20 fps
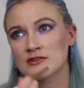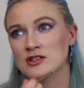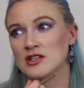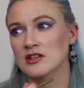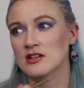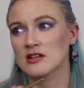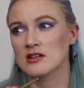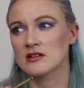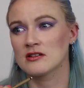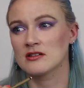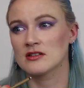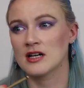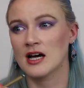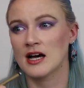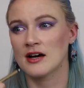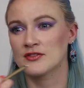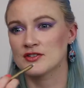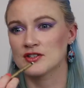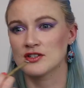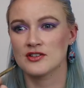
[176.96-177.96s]
the
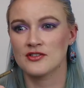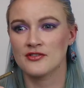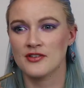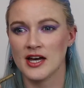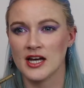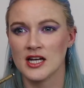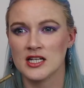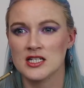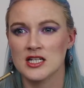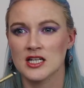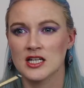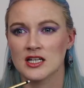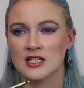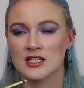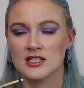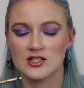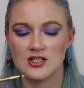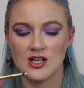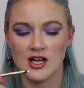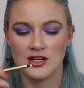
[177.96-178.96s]
effect
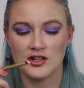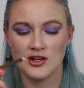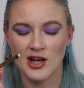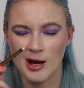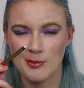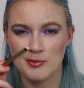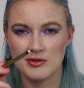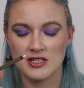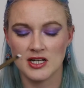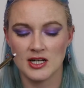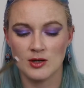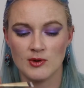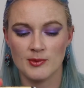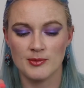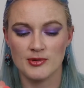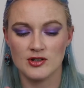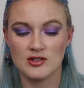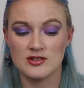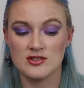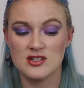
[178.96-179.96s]
and you happen to get a wee
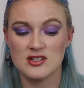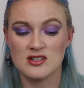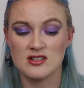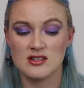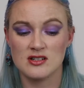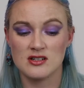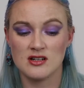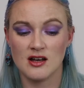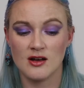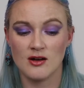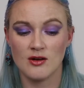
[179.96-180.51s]
bit on, just